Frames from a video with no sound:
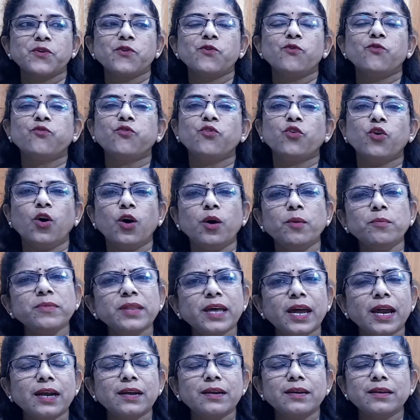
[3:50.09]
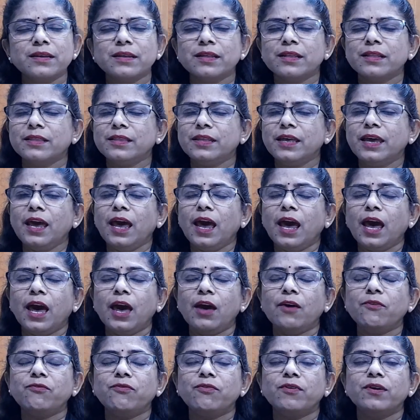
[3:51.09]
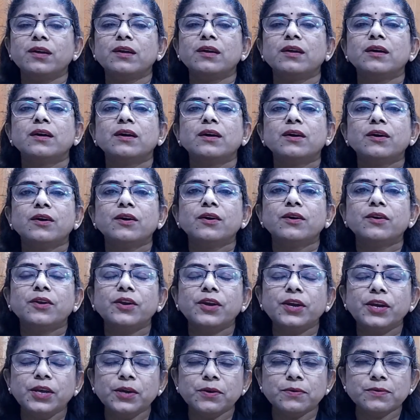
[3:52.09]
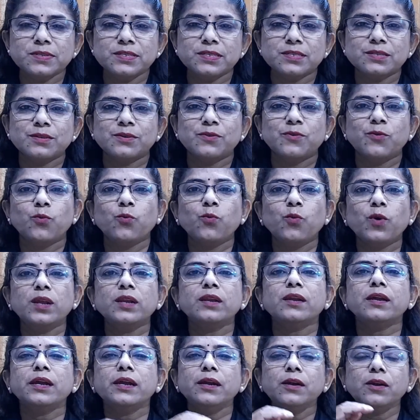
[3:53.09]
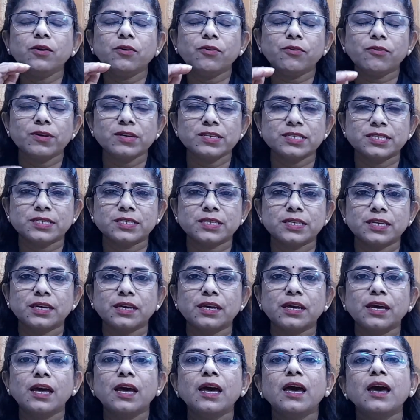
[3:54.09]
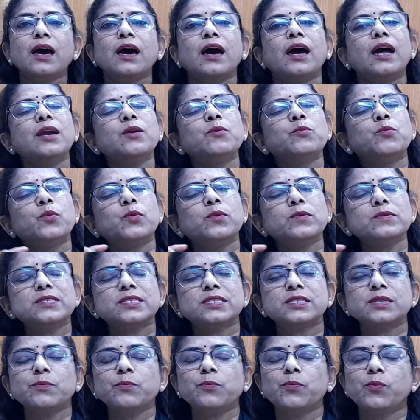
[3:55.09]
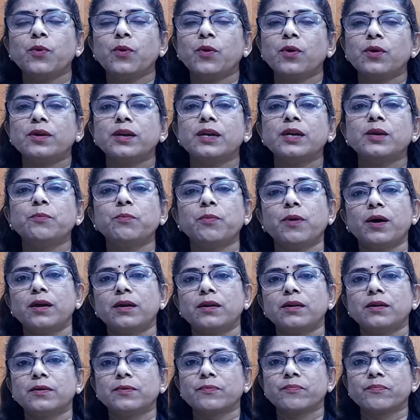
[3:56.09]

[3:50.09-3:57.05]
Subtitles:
From that they have reduced one interesting and most important part,